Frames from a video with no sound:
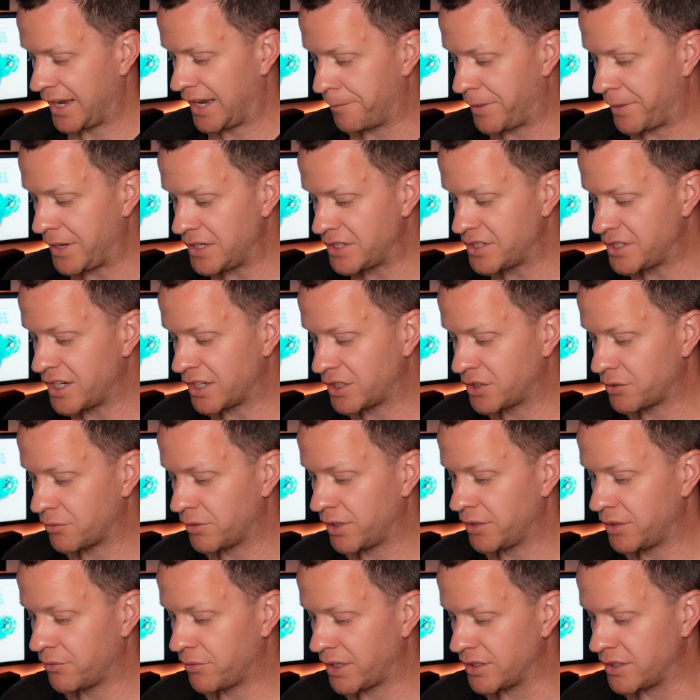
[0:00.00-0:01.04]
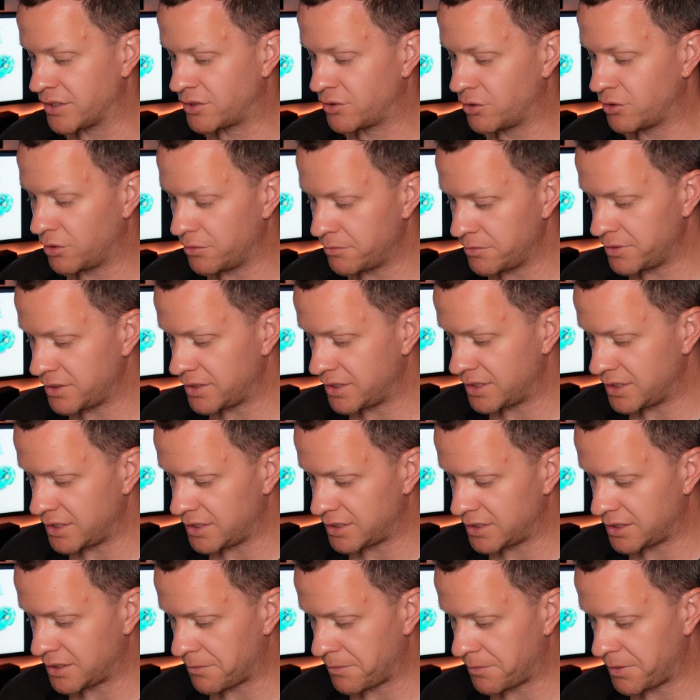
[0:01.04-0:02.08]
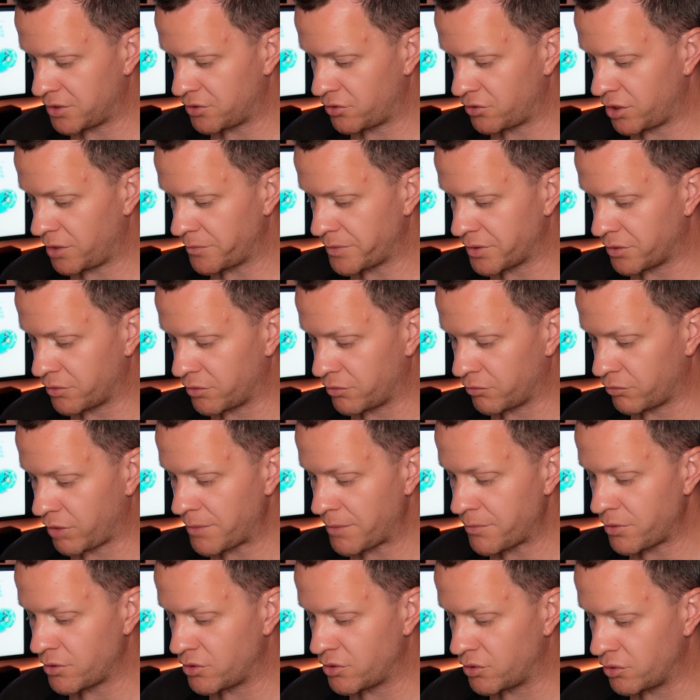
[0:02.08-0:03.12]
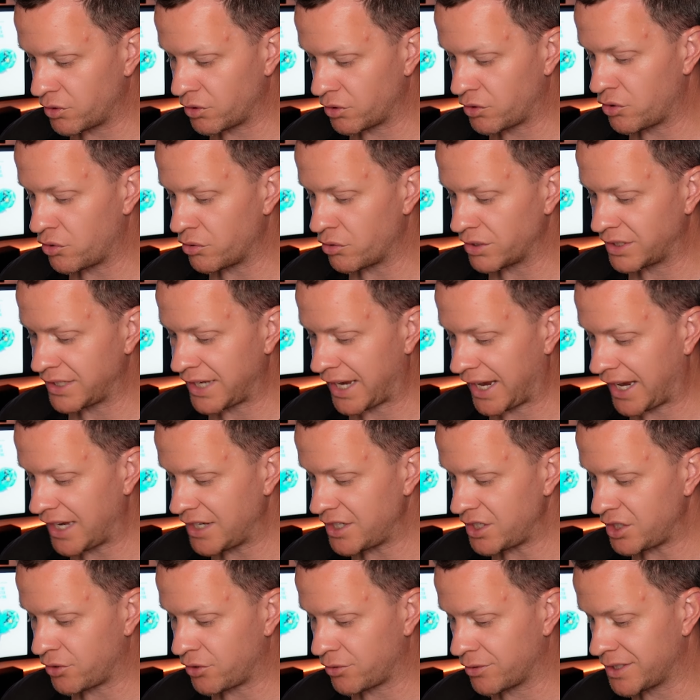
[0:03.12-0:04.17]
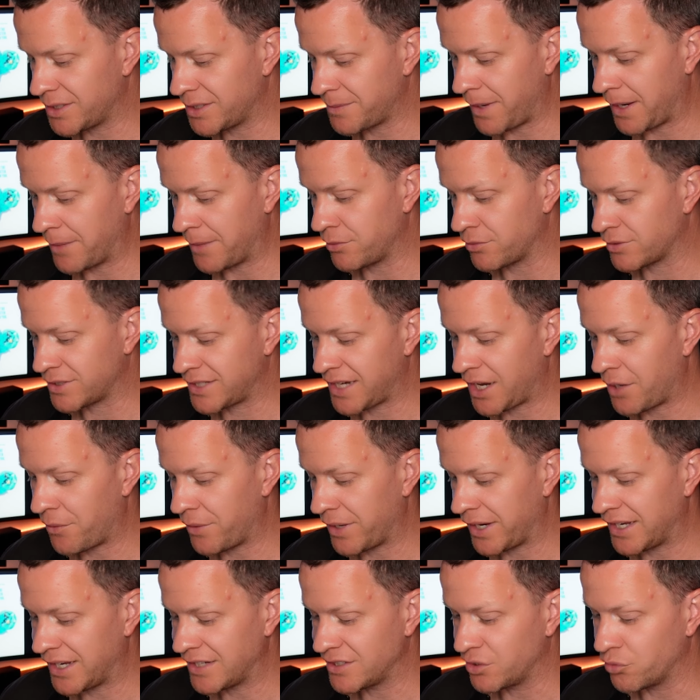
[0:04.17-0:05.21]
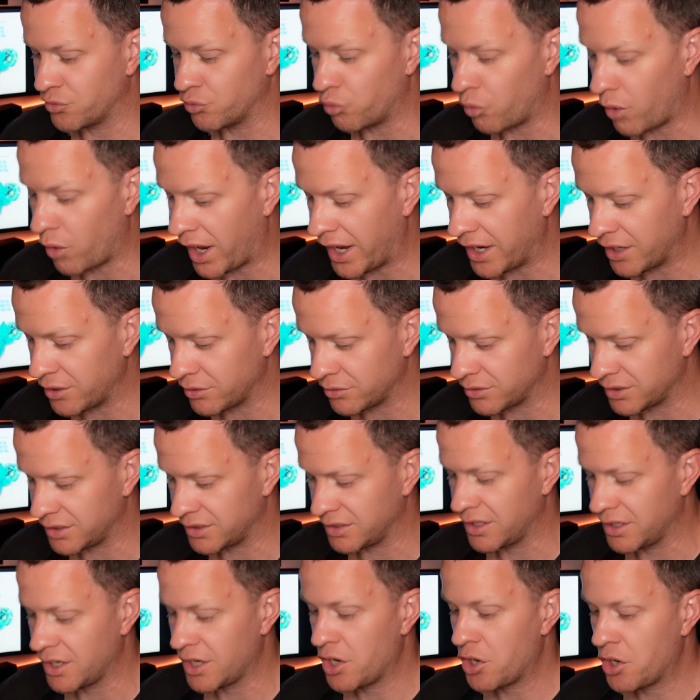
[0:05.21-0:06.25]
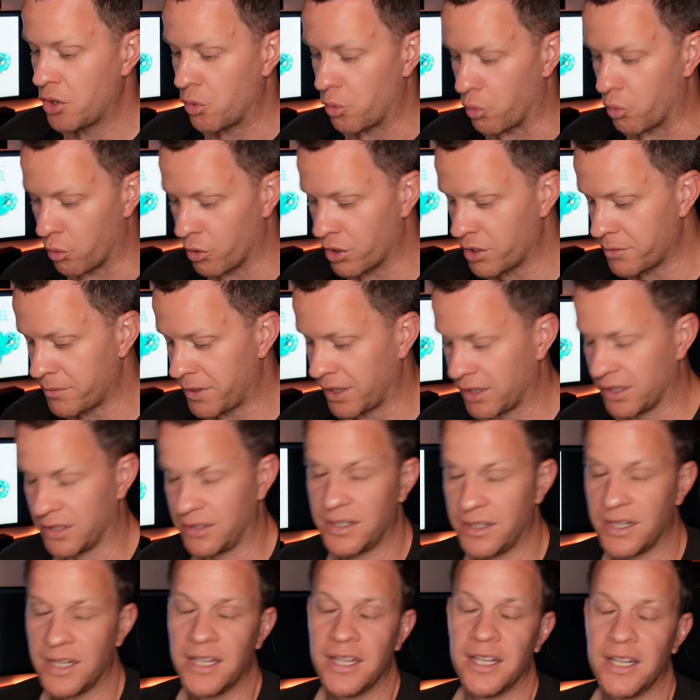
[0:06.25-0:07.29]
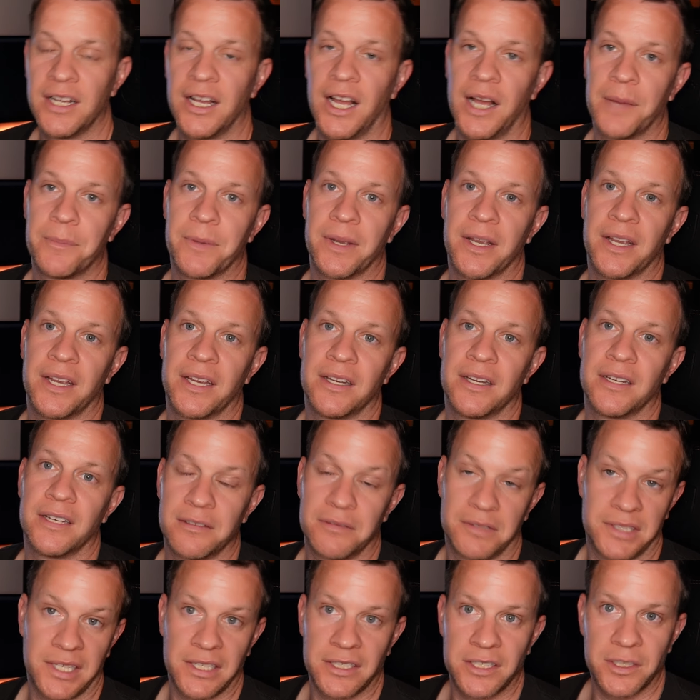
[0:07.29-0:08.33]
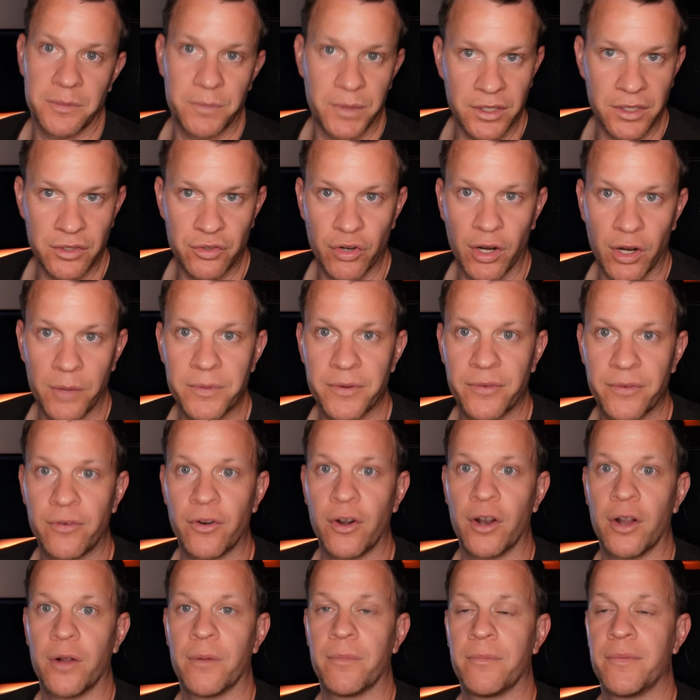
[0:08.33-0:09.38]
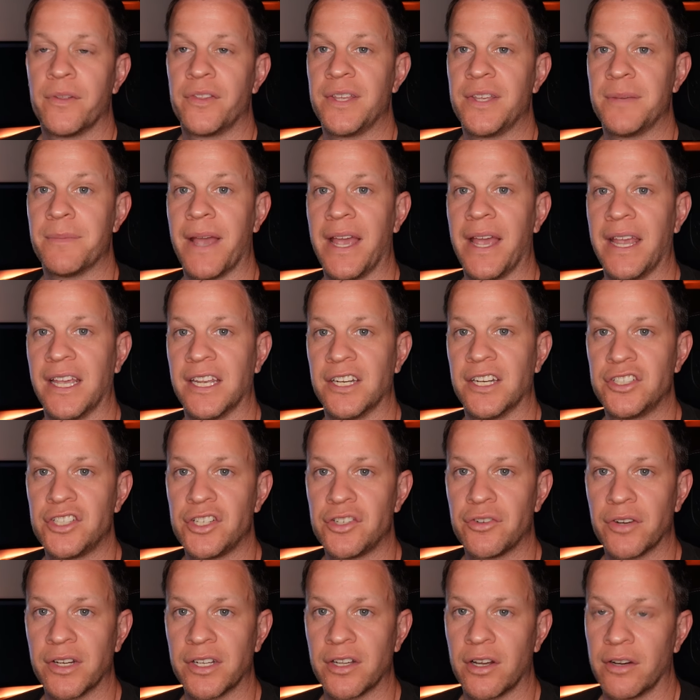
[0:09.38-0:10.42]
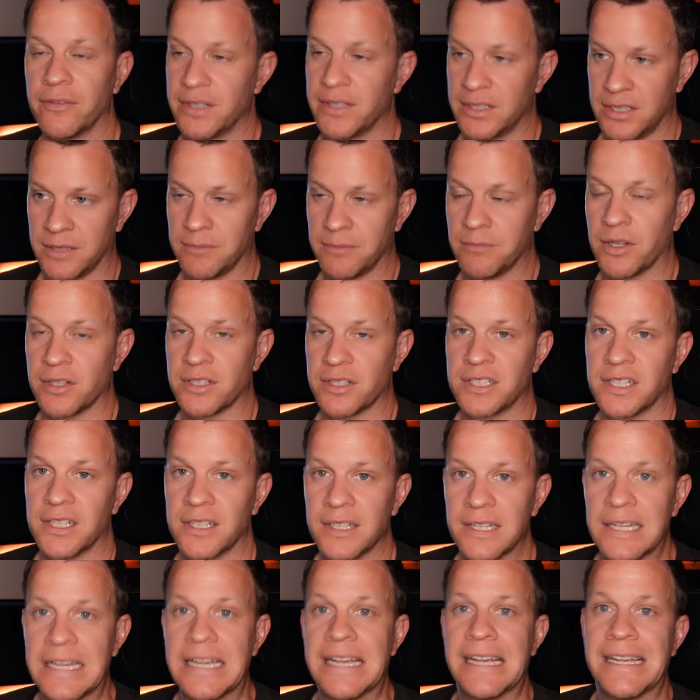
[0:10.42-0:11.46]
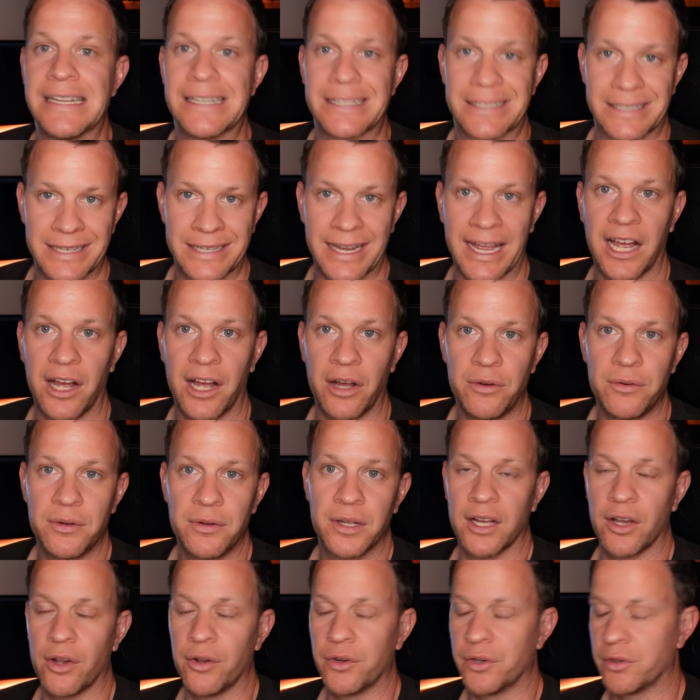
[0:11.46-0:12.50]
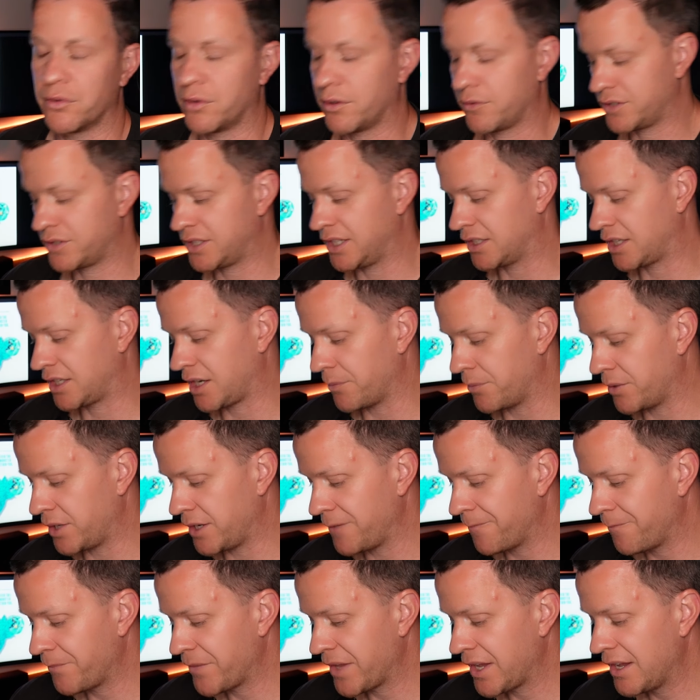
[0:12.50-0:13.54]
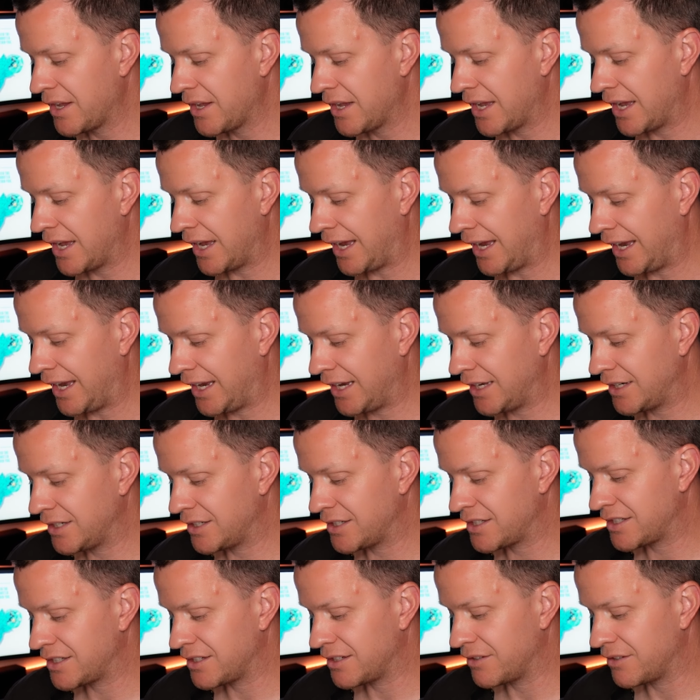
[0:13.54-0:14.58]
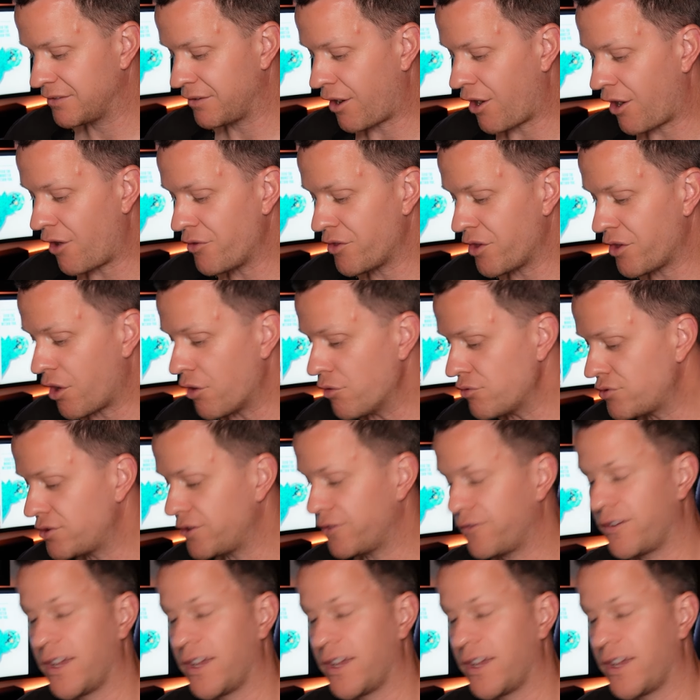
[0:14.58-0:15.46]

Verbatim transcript: Peach Nectarine Rainstorm is being dropped. Rainbow Unicorn, Candy Crisp Apple, Sour Heads, and Wild and Watermelon are being said to be dropped from the Bang Energy drink. Obviously, Monster is now owner of said company. And on the Ultra